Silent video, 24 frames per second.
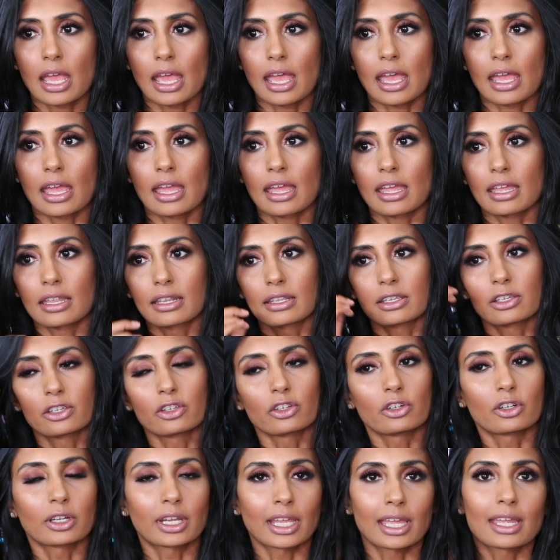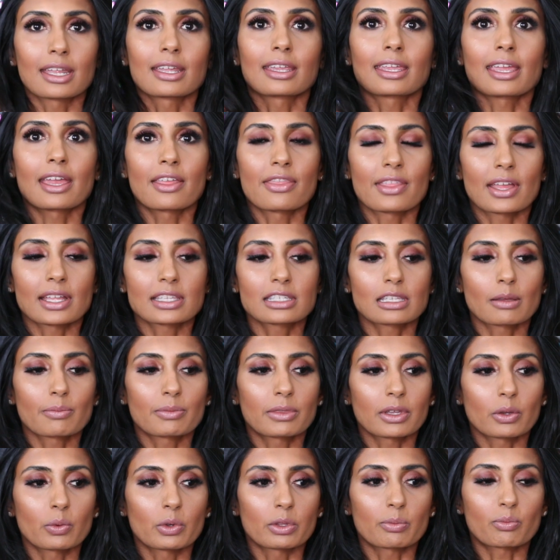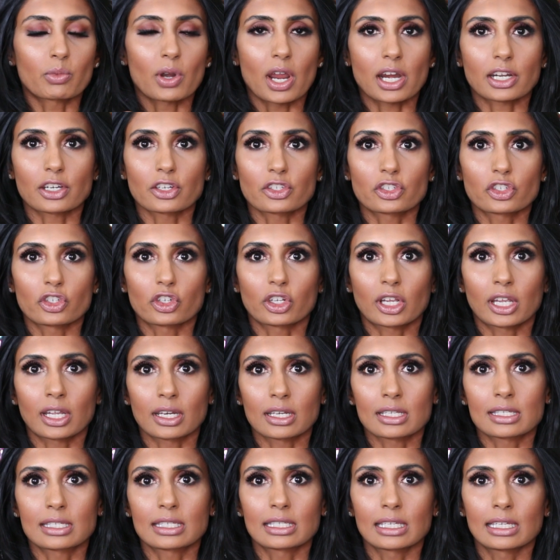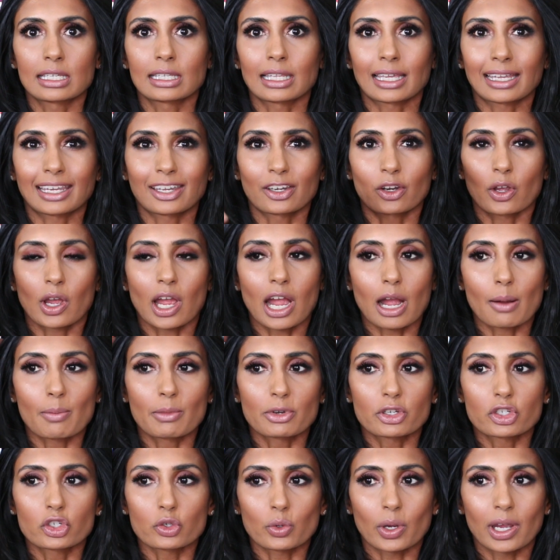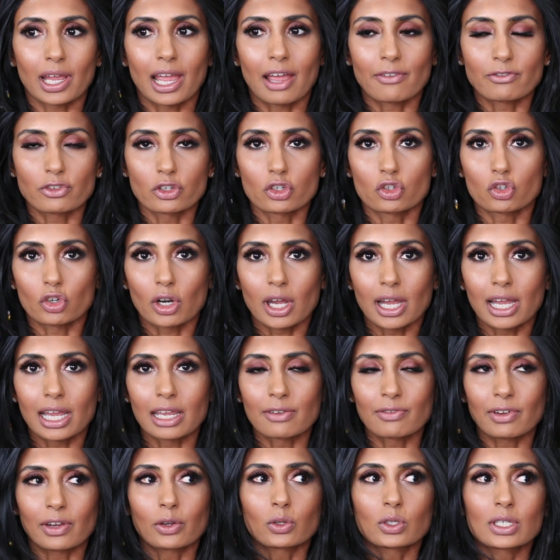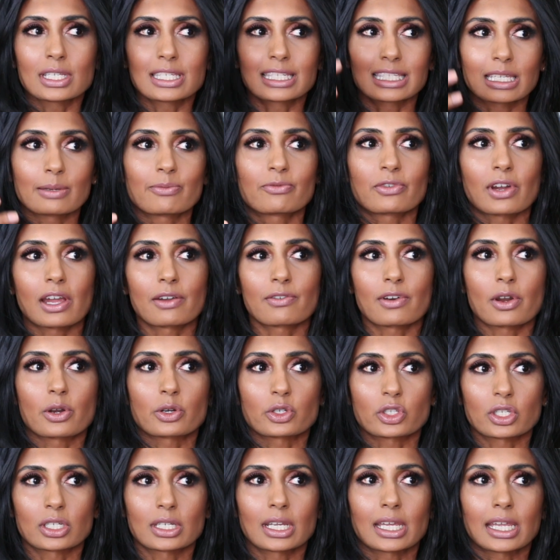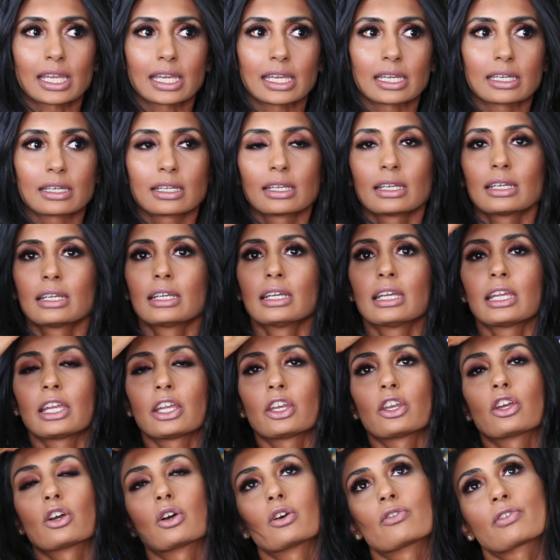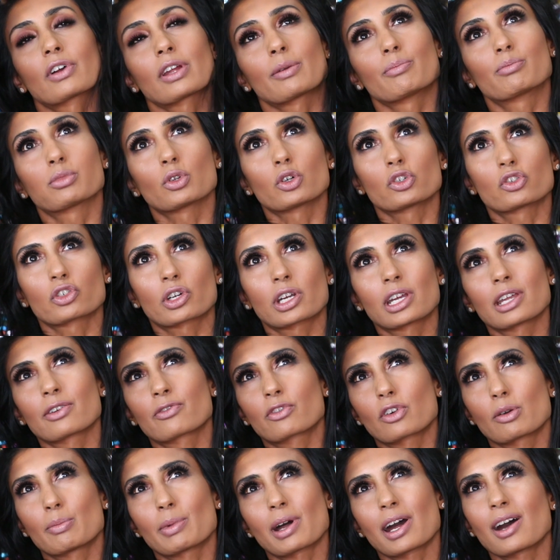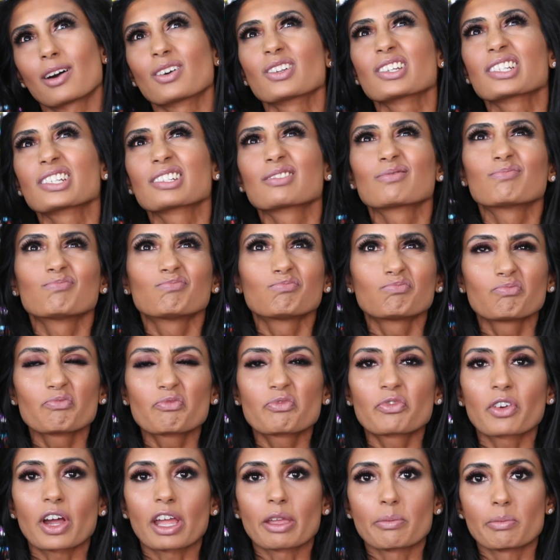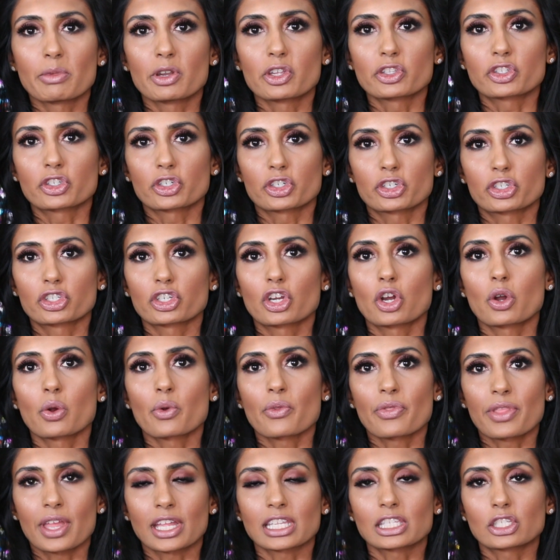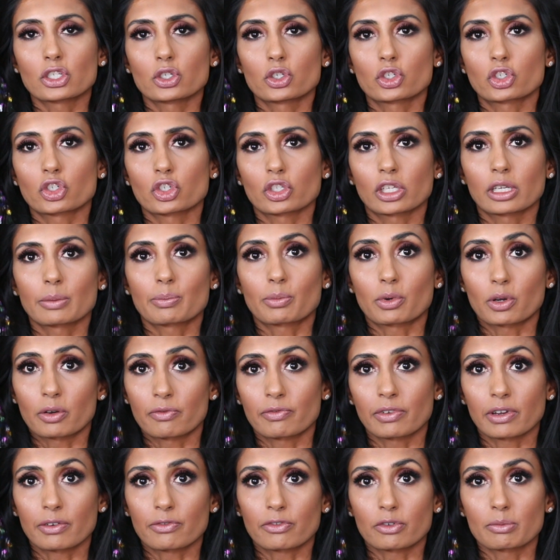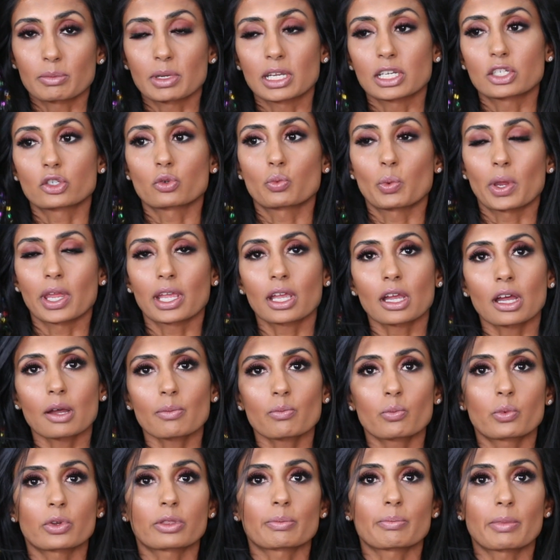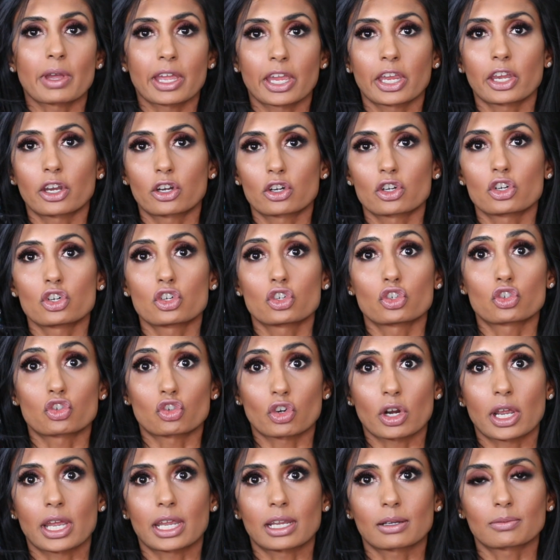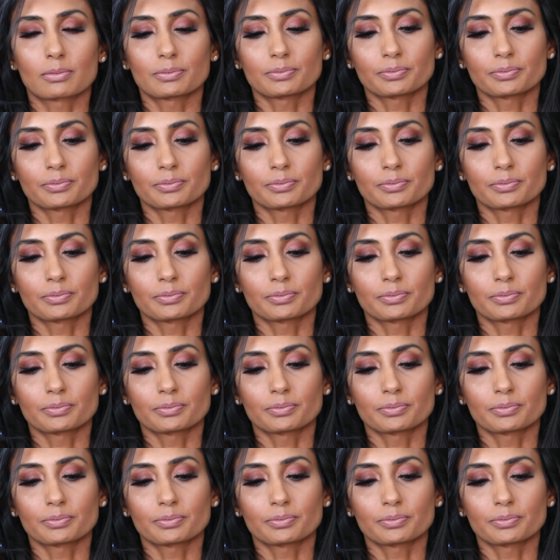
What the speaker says: And you'll get, again, that's something with practice, you'll kind of see how much do I have to dry. If I only sleep 5 hours a night, if I blow dry it for about 5 minutes or so, that's usually perfect for me to wake up with my hair dry.